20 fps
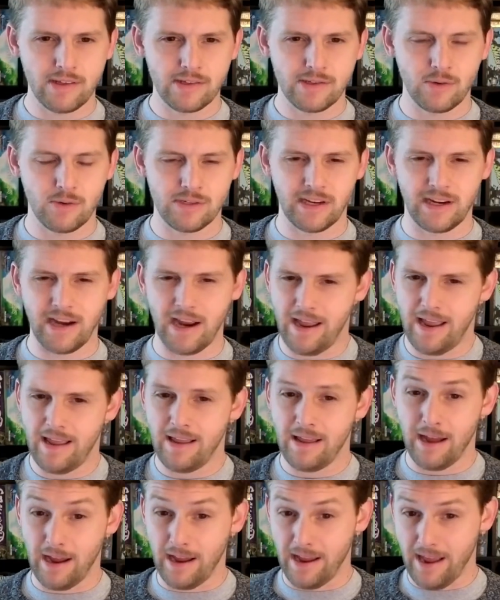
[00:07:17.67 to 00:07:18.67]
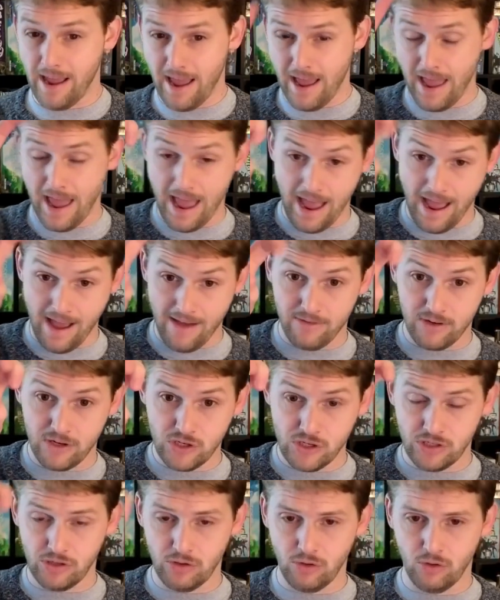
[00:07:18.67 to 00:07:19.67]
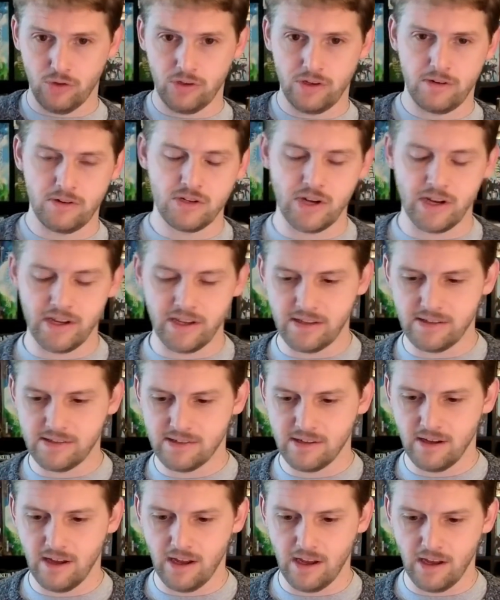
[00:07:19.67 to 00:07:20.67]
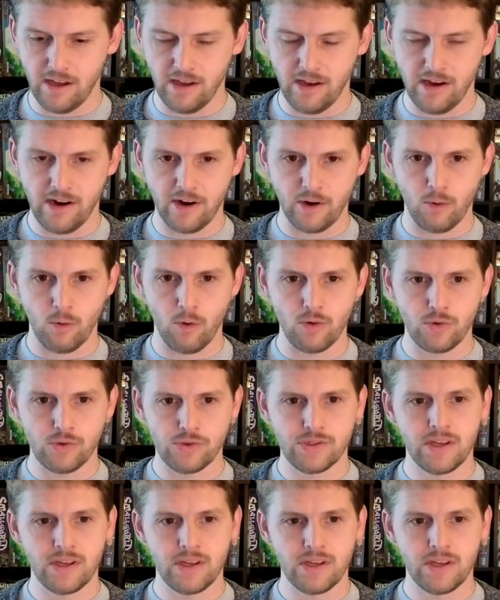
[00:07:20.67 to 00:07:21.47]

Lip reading: So it's like I have a shield in giant air quotes,